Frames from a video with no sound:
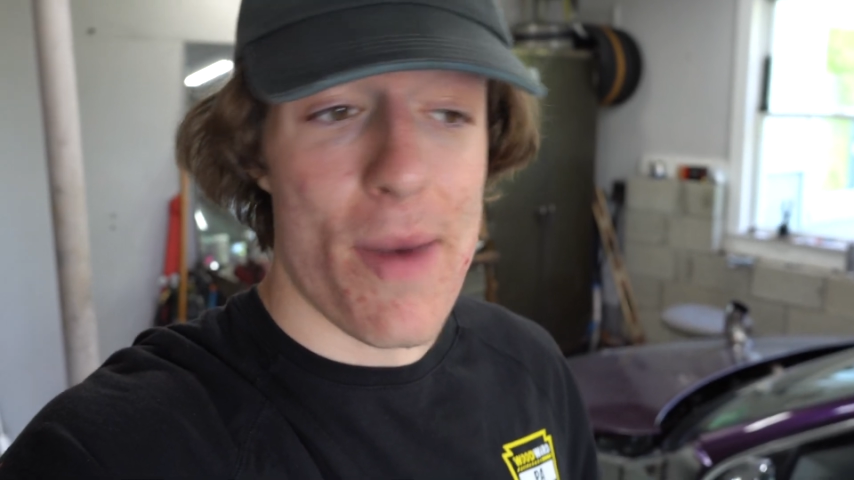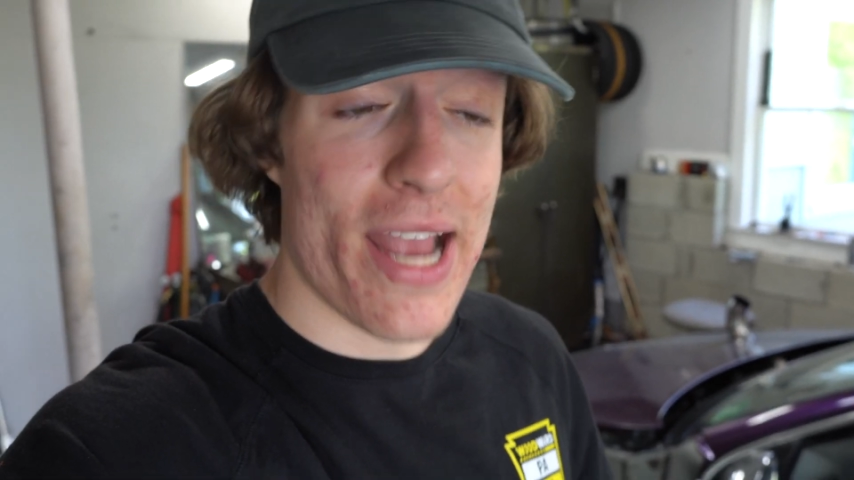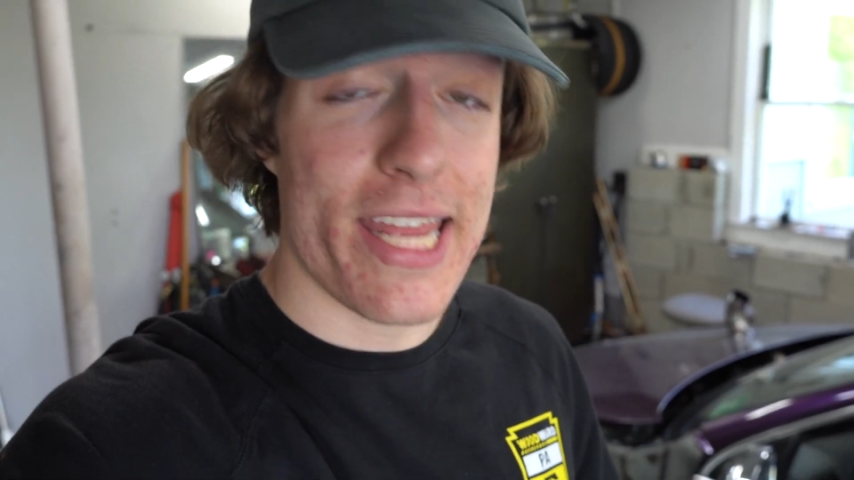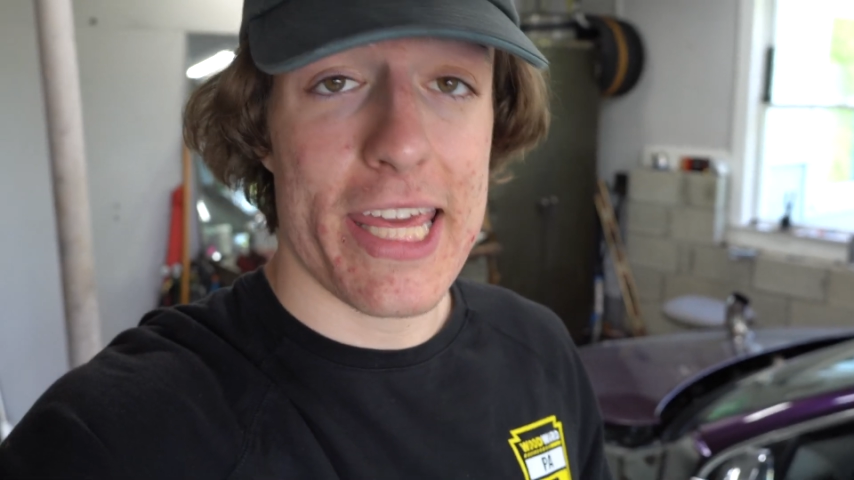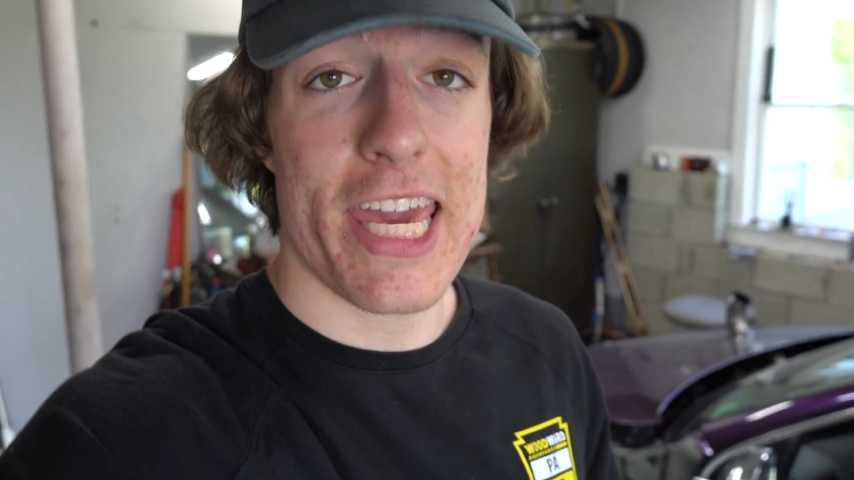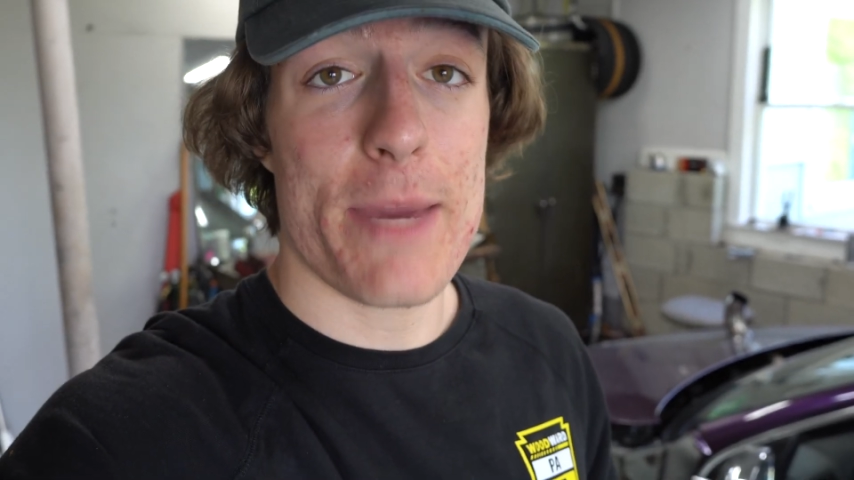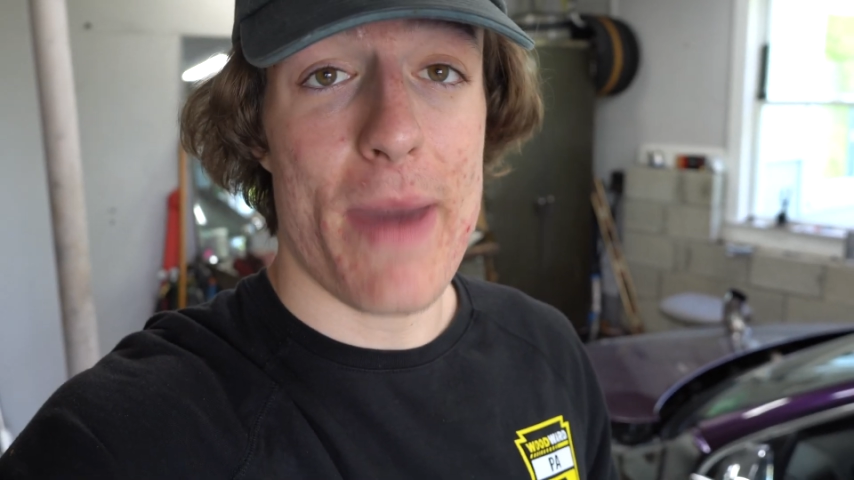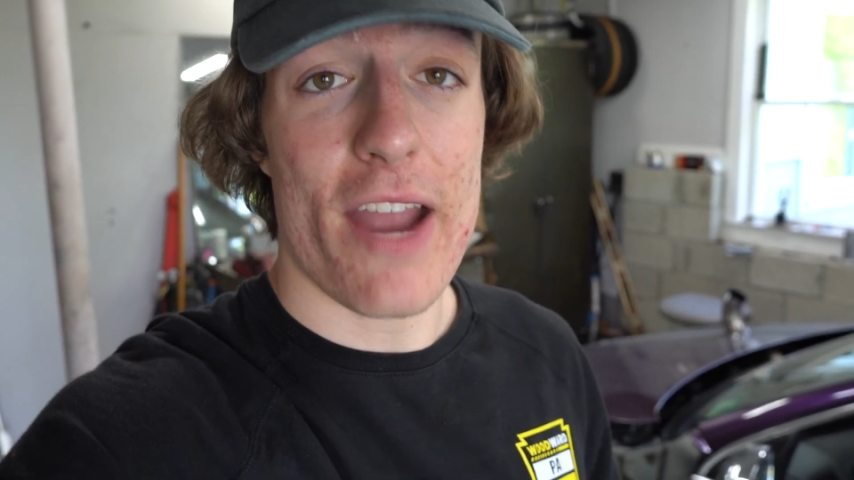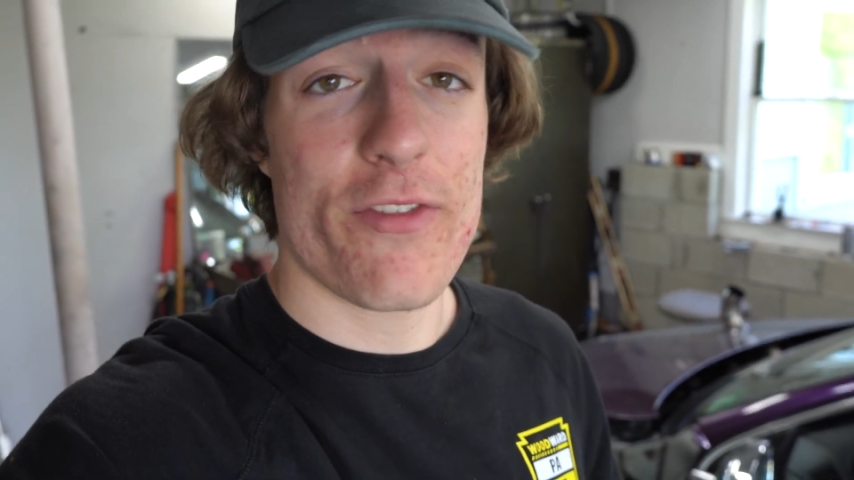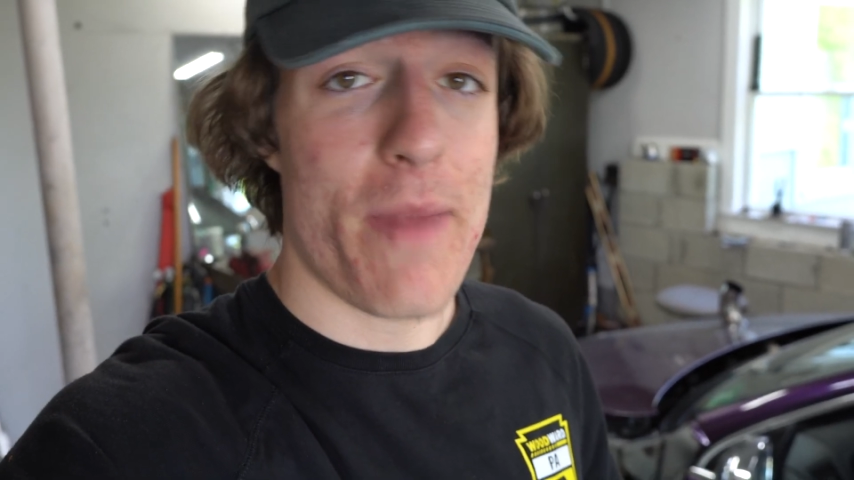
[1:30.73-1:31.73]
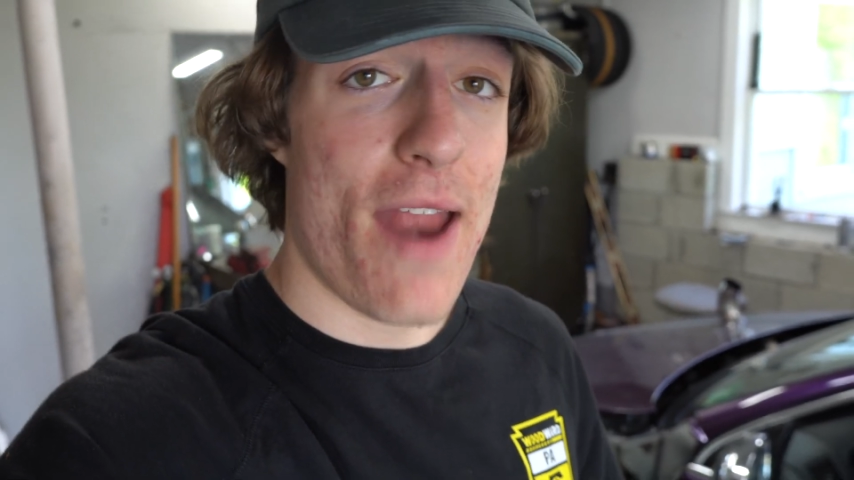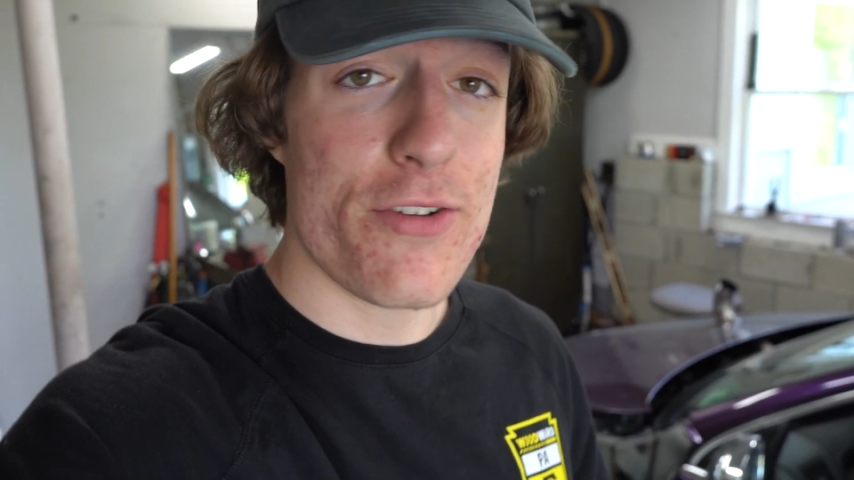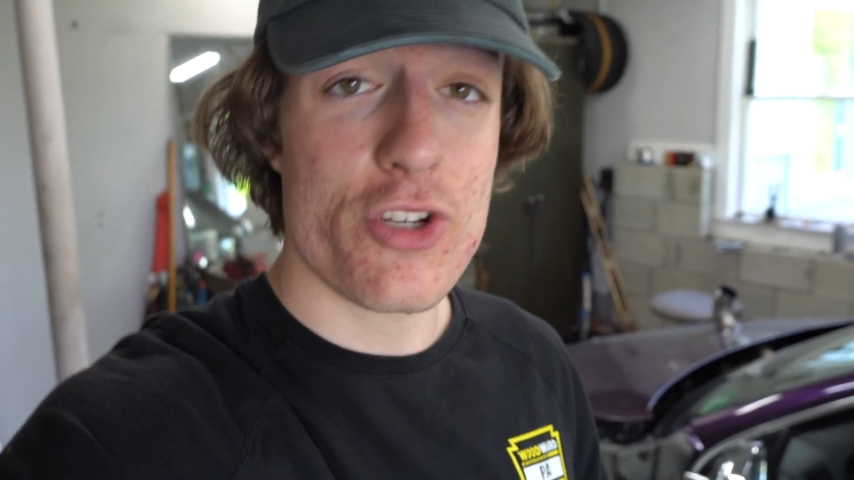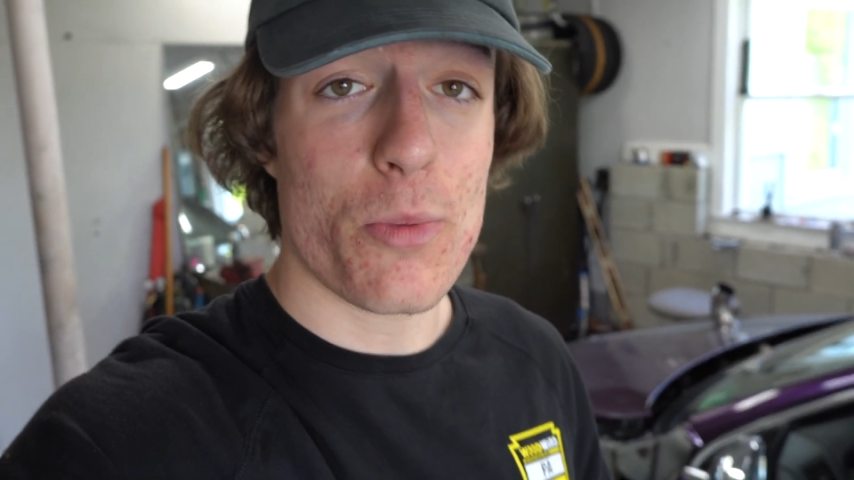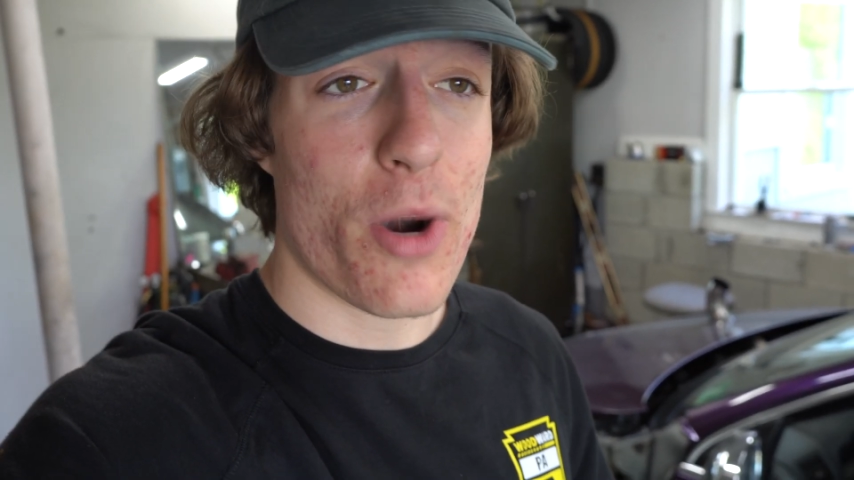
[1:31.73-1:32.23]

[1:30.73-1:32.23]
I get a kickback from every single